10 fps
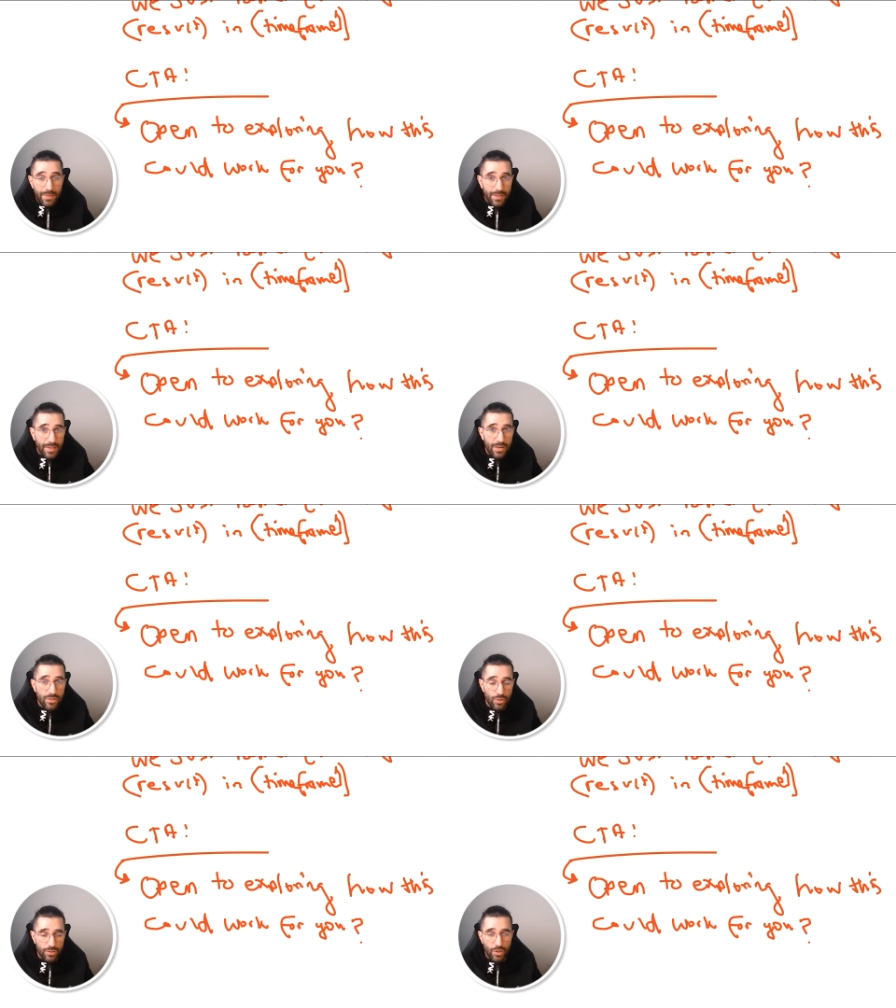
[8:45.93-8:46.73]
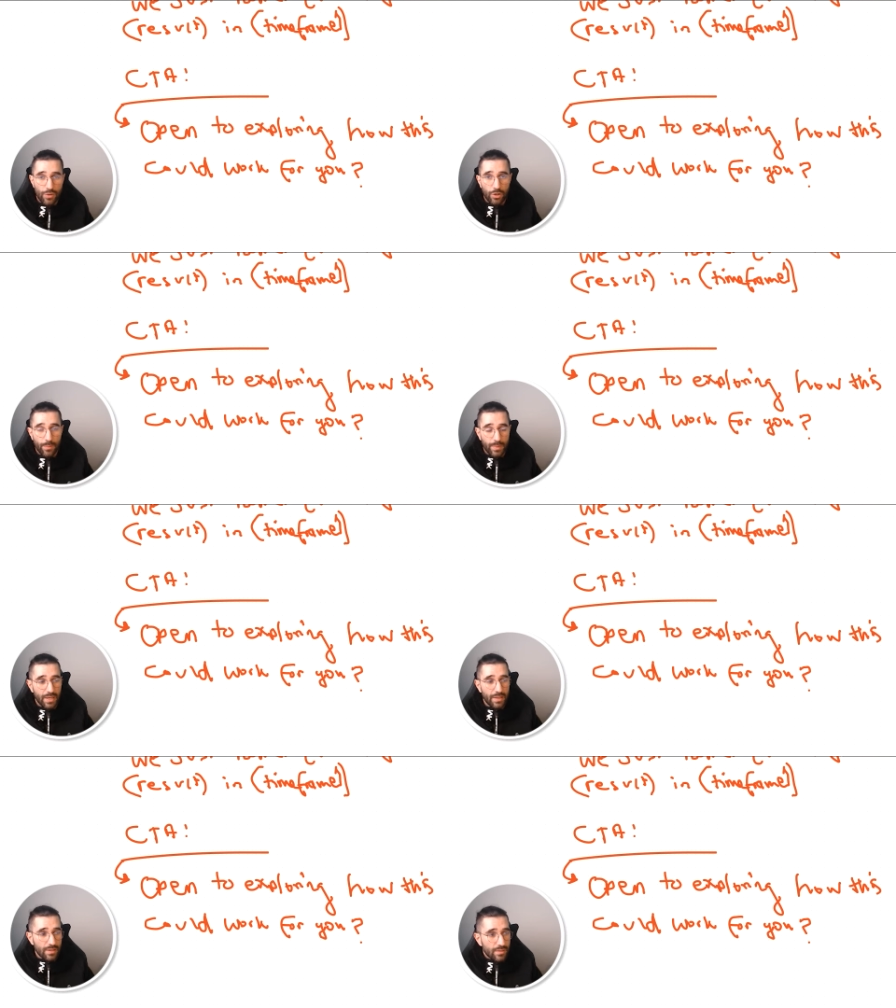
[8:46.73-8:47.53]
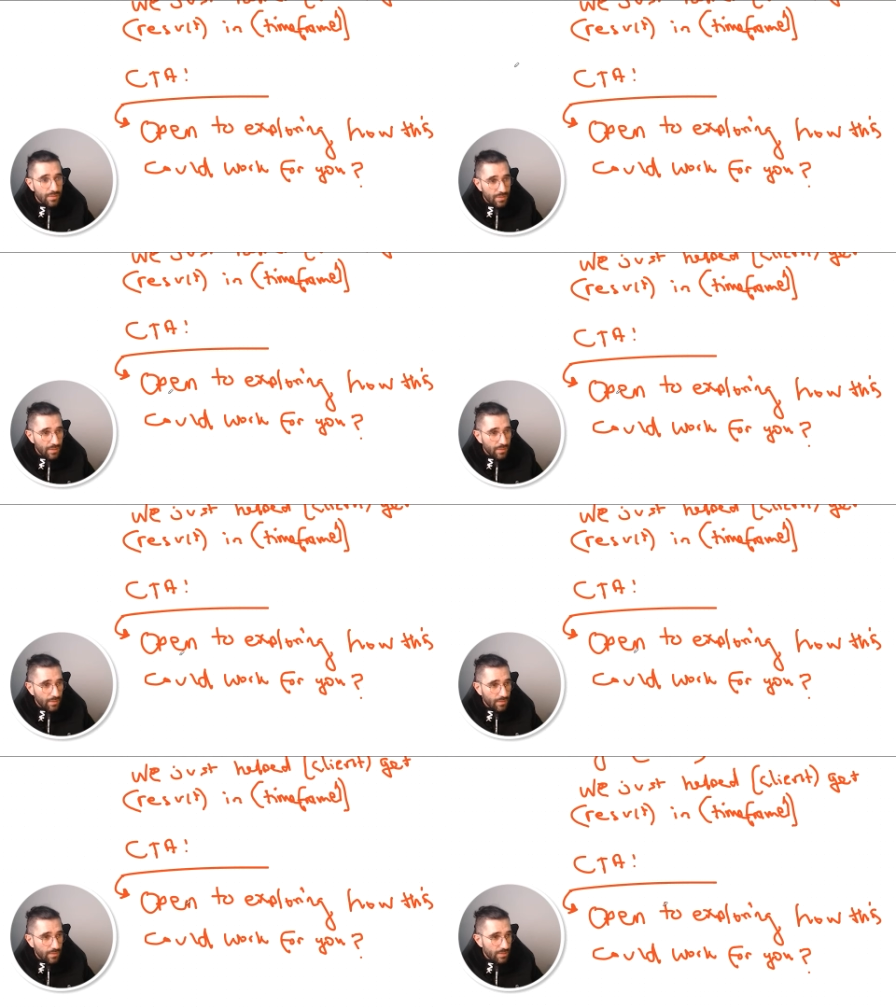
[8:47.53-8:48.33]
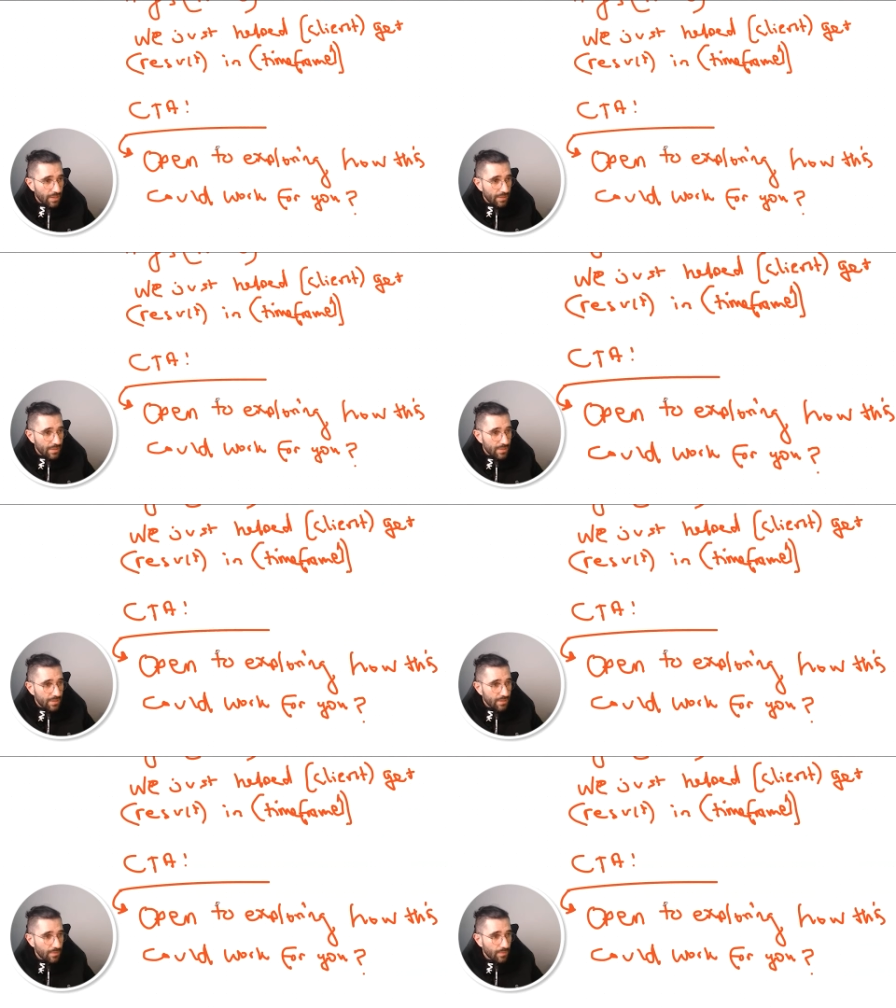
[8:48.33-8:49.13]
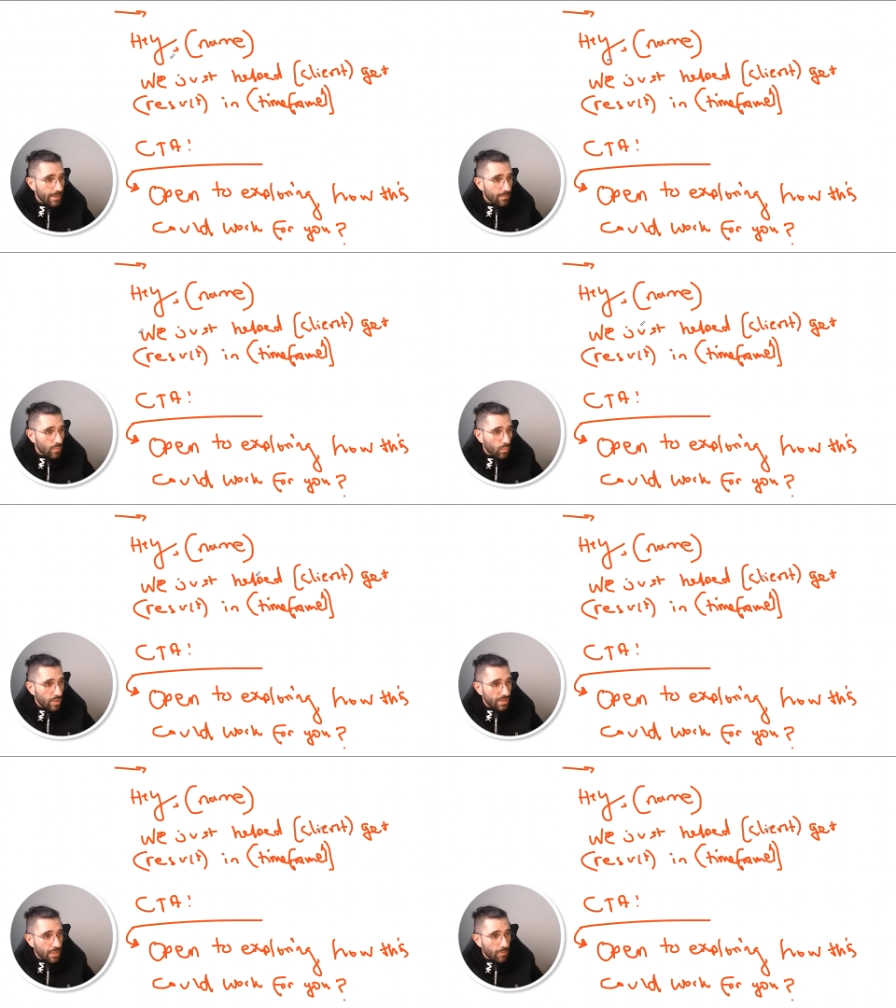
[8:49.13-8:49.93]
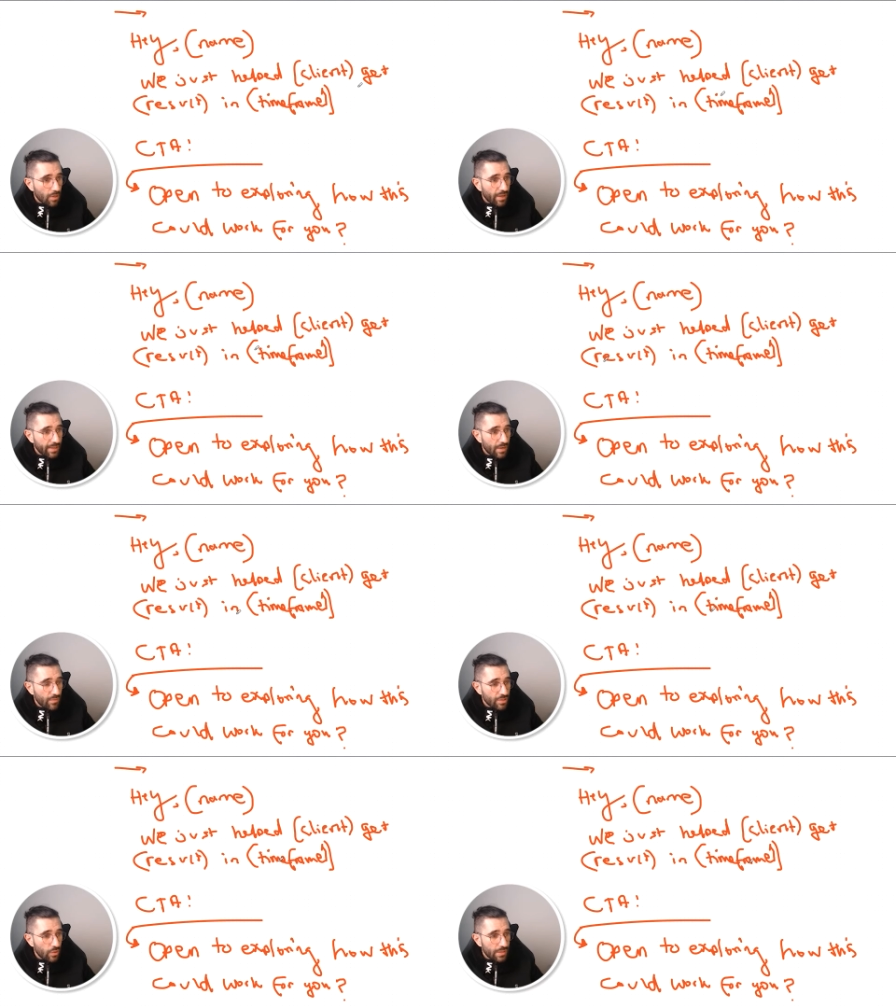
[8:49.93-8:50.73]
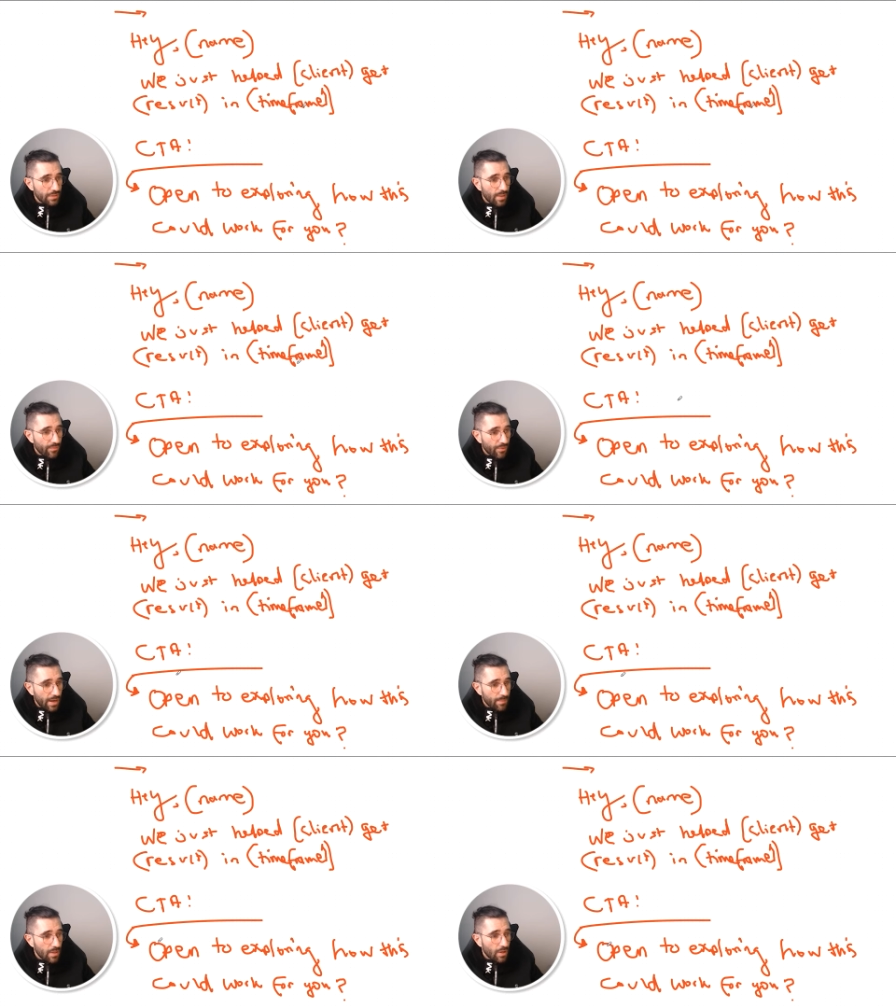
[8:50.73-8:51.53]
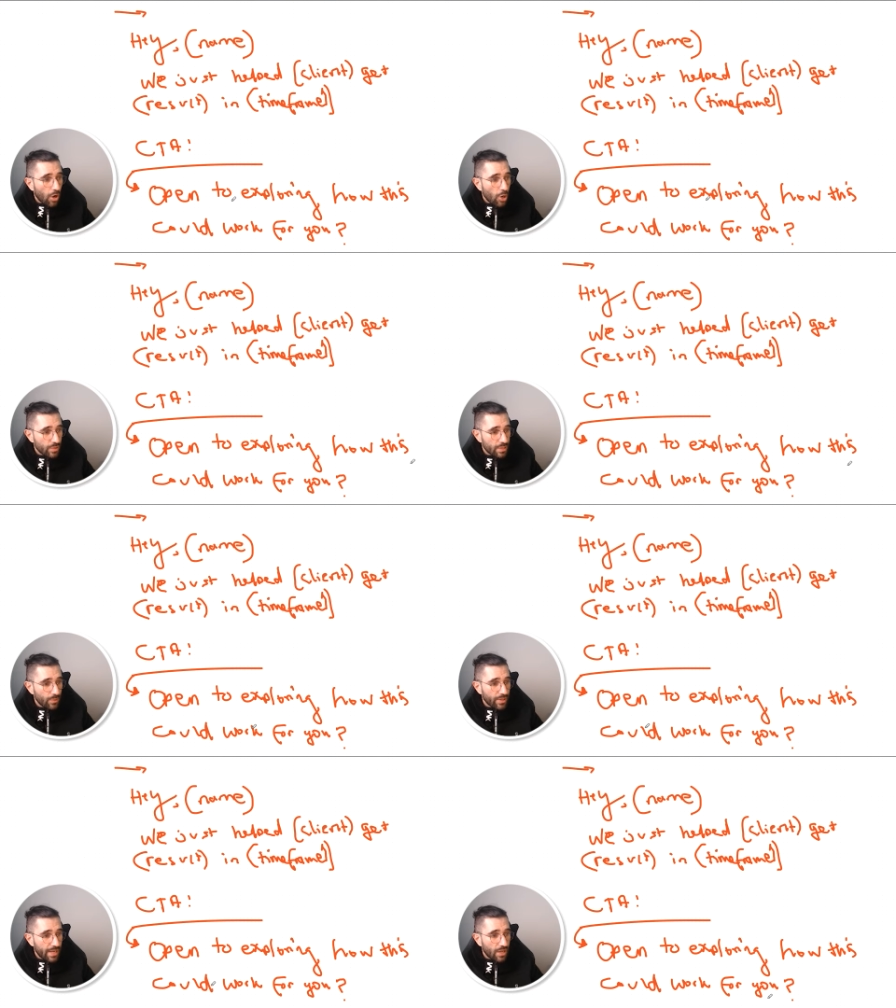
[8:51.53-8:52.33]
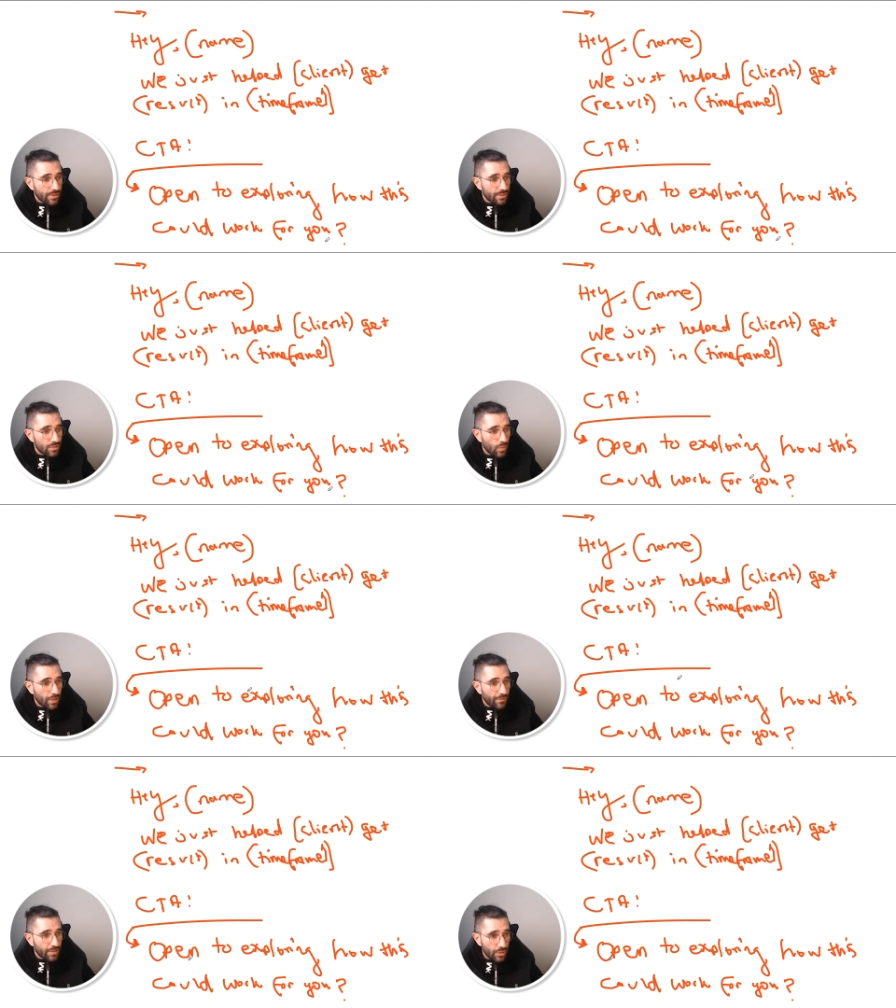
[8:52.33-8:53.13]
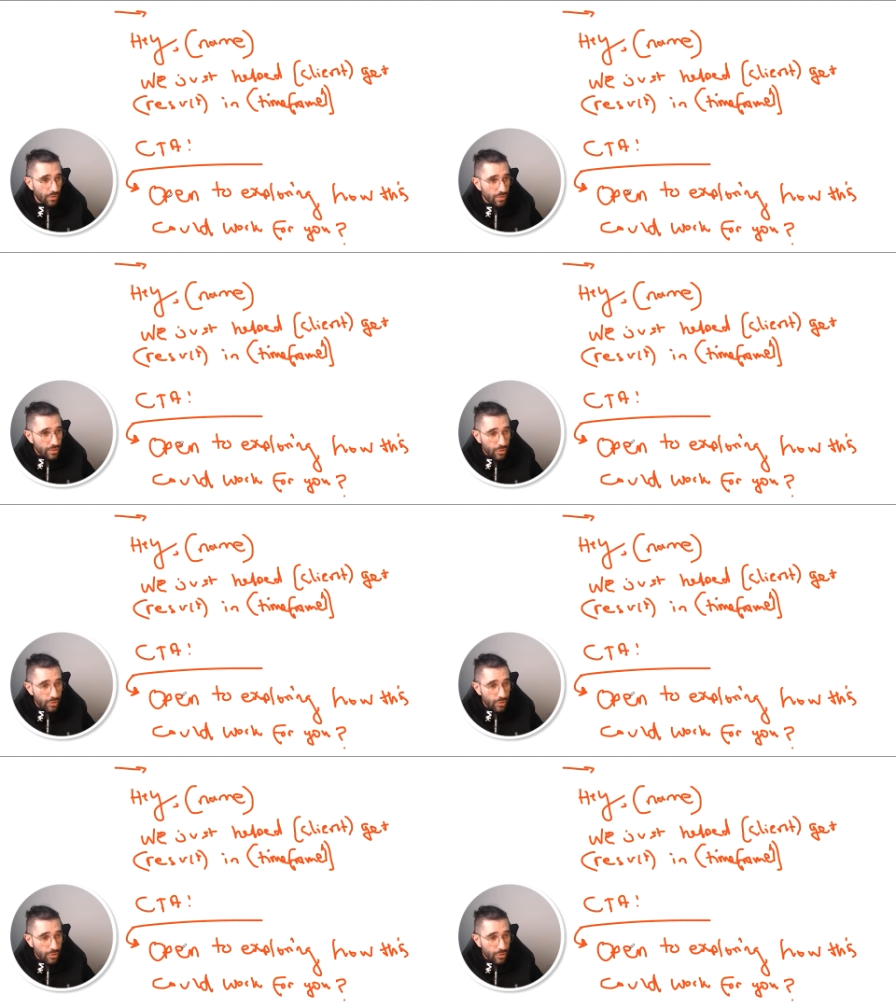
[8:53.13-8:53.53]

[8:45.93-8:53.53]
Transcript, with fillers: And the main thing here is not to overcomplicate it. Send emails like this. Hey name, we just help client get result in time frame. Open to exploring how this could work for you.